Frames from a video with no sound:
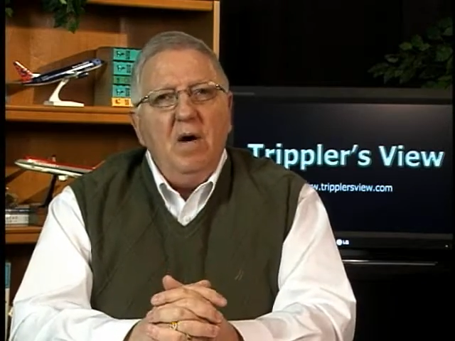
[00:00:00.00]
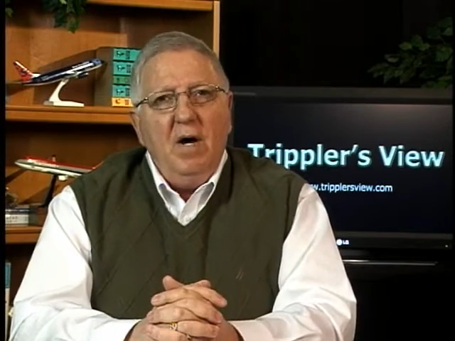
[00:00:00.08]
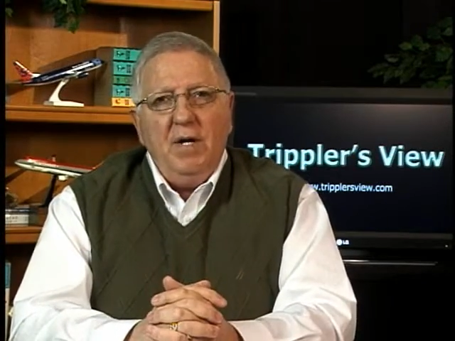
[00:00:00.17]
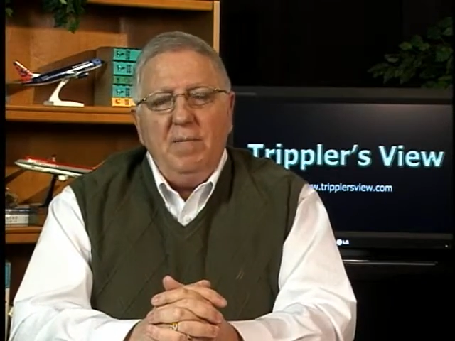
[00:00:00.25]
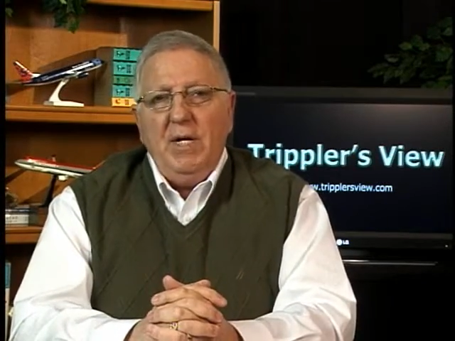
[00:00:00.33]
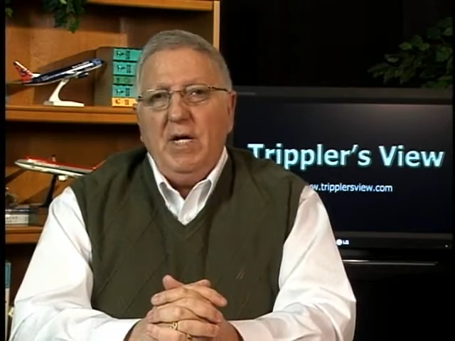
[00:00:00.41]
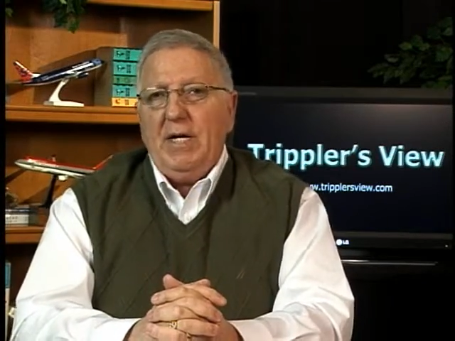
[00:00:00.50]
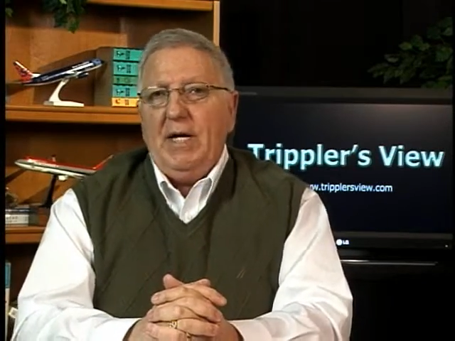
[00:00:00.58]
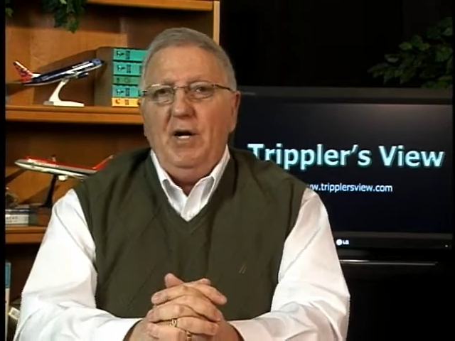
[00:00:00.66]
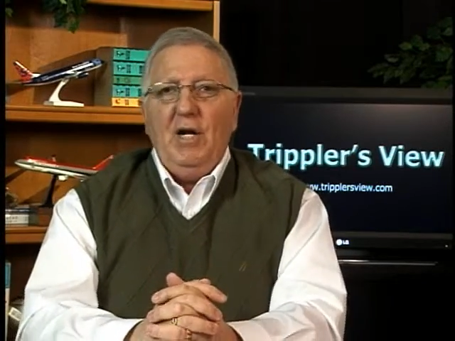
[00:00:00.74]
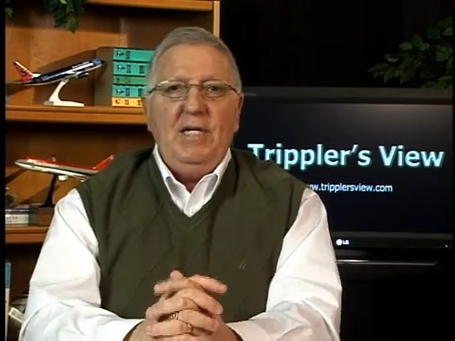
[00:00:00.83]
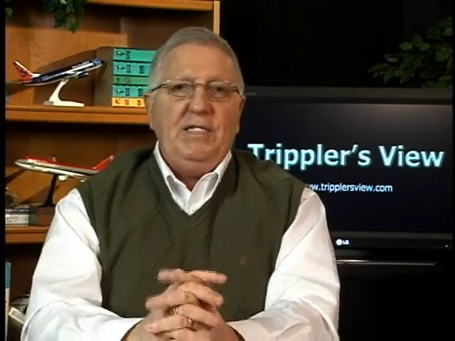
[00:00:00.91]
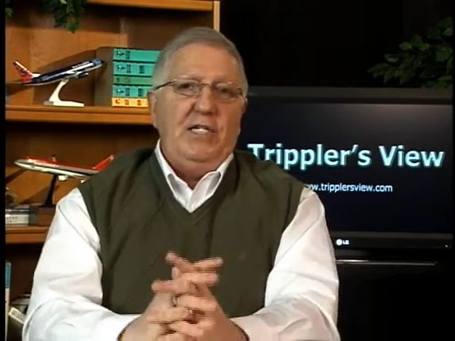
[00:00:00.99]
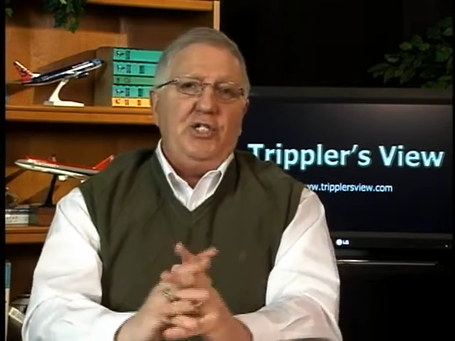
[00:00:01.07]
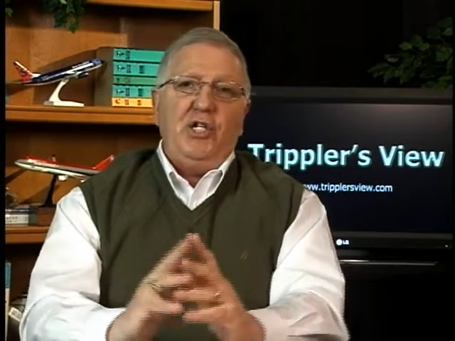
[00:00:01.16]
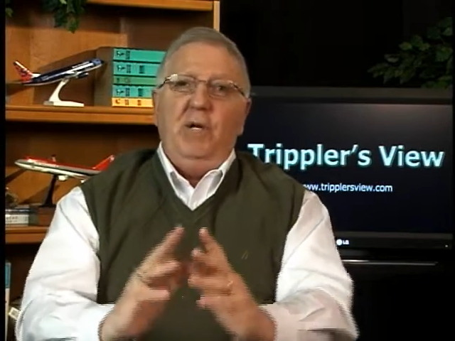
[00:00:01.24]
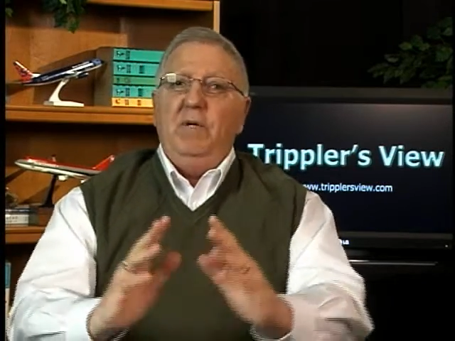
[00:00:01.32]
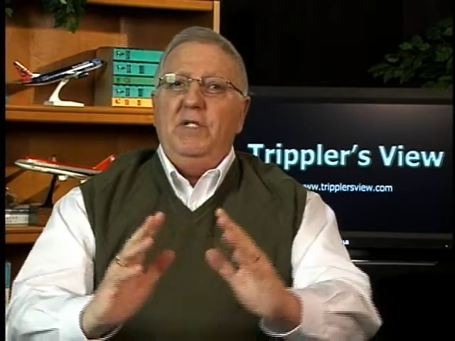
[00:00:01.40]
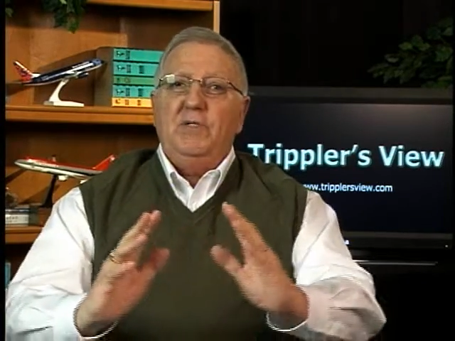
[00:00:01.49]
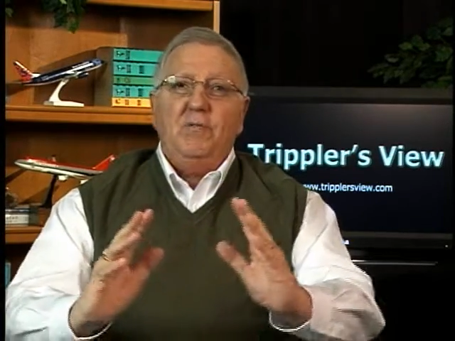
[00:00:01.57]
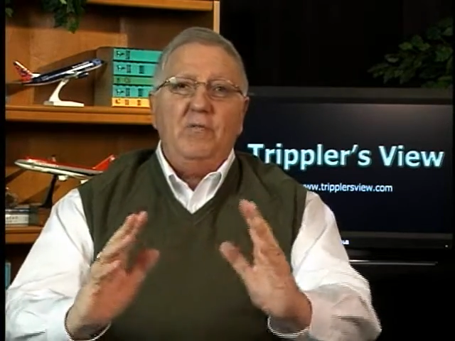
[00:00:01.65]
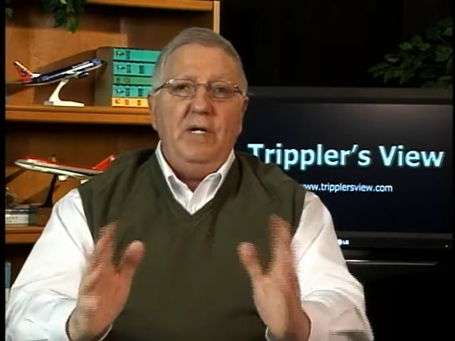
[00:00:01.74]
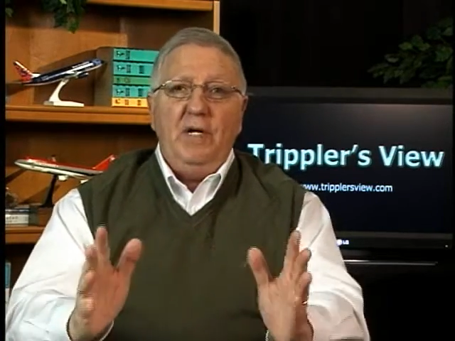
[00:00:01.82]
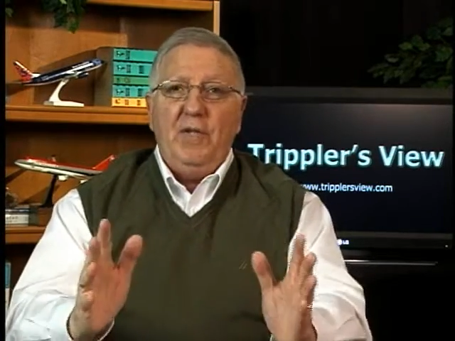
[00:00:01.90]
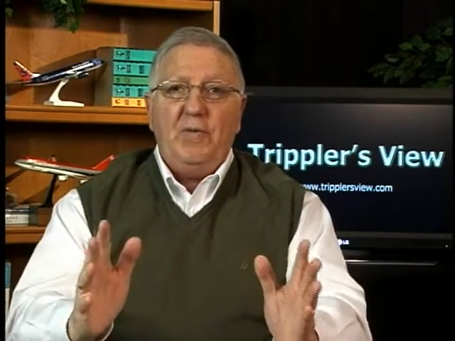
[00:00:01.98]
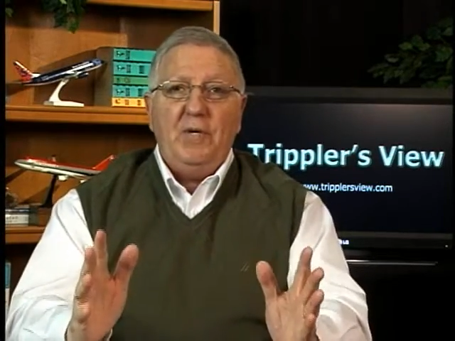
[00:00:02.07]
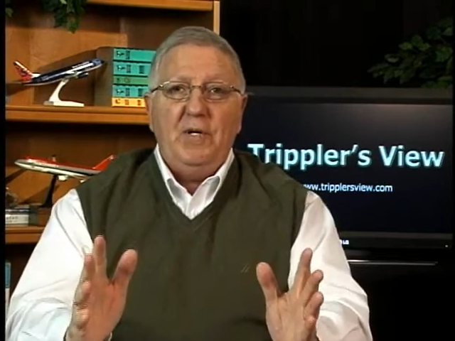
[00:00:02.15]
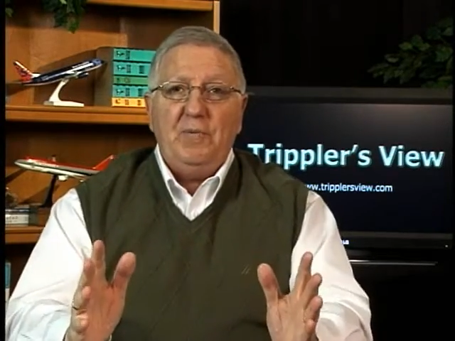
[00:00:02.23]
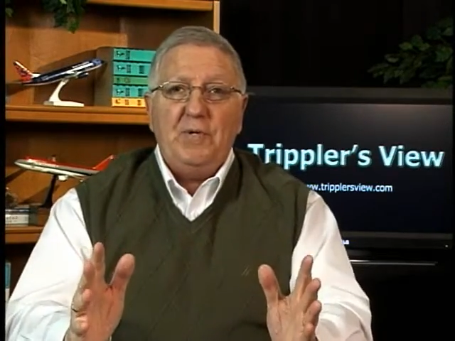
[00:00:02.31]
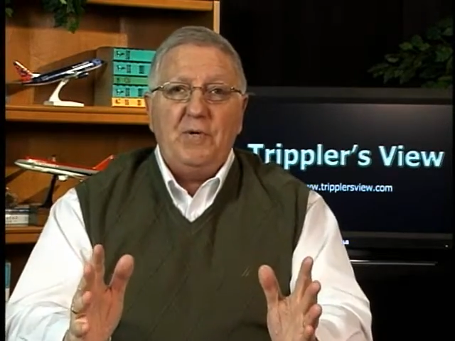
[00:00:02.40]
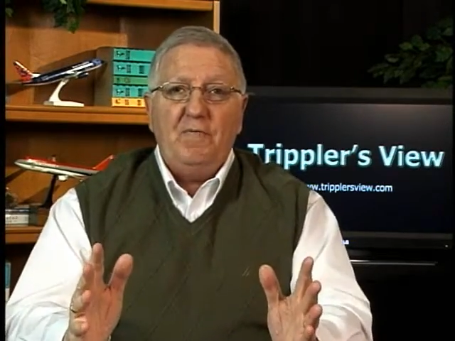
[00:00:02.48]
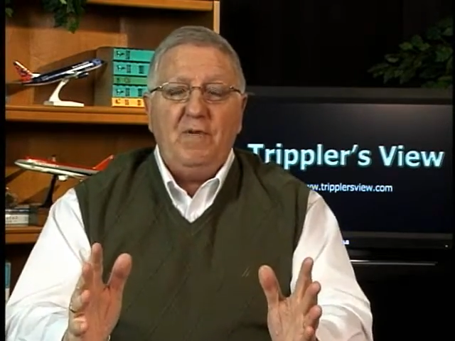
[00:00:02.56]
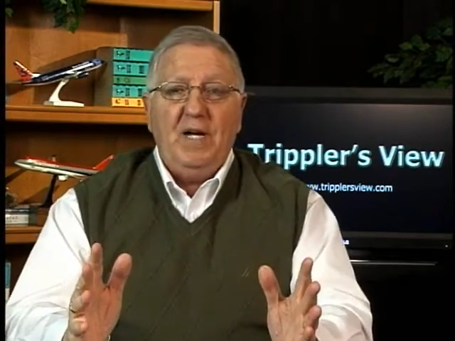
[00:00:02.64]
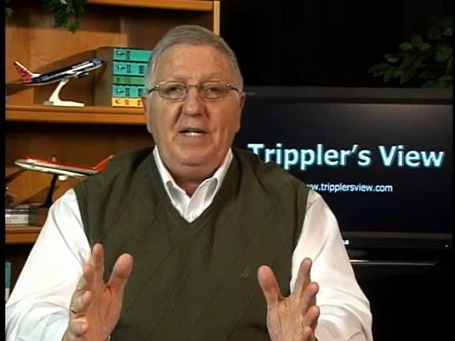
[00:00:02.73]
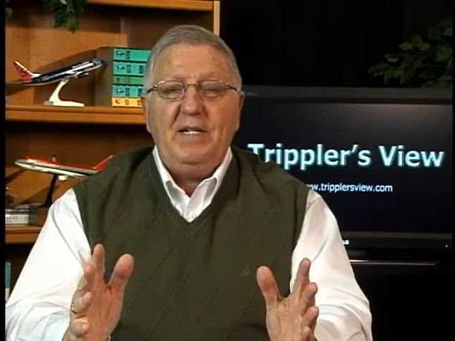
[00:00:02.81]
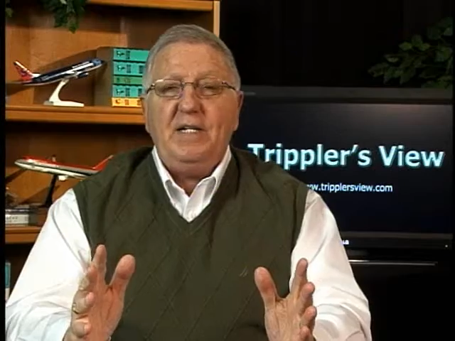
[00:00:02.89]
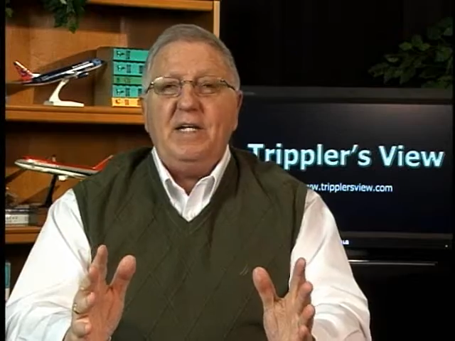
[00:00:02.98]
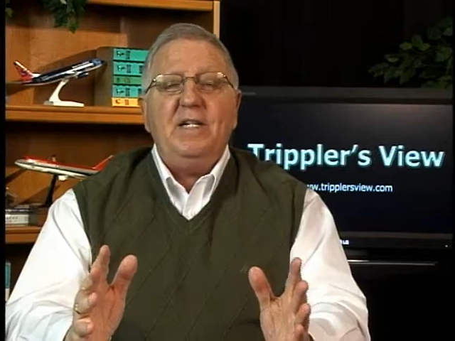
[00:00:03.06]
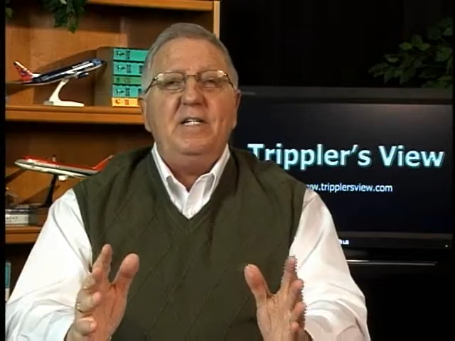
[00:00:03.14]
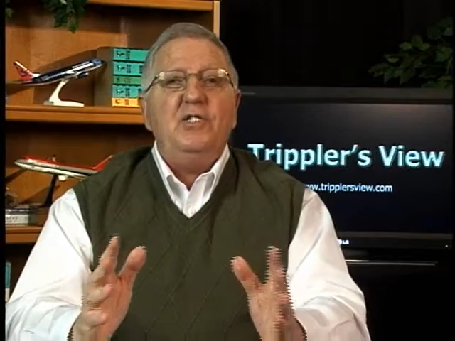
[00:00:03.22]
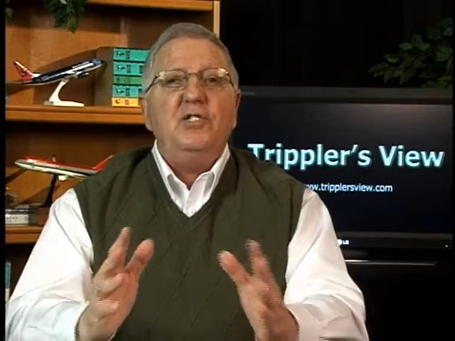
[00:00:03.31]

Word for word: on American Airlines, and she was really thrilled with her flight attendant,